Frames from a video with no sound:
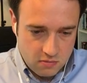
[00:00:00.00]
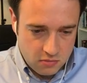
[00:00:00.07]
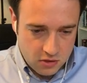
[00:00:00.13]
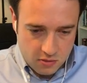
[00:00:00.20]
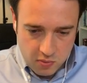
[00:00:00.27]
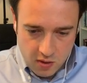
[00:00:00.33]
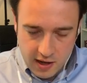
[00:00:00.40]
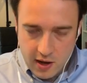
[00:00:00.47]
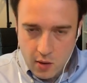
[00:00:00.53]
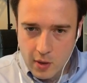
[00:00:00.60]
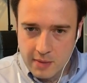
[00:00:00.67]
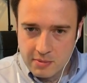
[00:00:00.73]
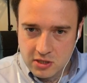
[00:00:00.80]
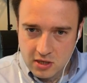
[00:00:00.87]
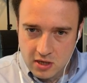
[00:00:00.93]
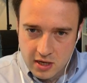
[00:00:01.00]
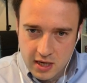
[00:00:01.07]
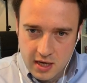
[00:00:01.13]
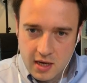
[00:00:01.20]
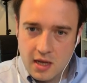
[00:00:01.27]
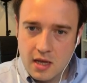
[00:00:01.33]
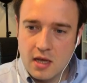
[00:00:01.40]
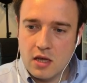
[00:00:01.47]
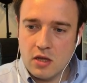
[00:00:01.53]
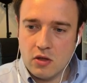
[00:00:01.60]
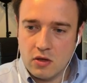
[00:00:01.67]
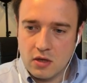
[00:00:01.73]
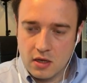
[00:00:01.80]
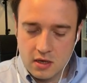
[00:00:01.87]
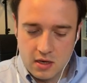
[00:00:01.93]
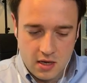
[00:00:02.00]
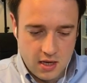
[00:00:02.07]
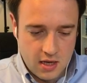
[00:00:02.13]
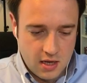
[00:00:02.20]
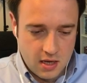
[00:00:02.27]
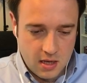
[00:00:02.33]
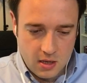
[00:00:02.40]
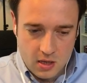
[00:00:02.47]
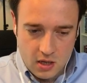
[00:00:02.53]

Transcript: supplier website you can uh,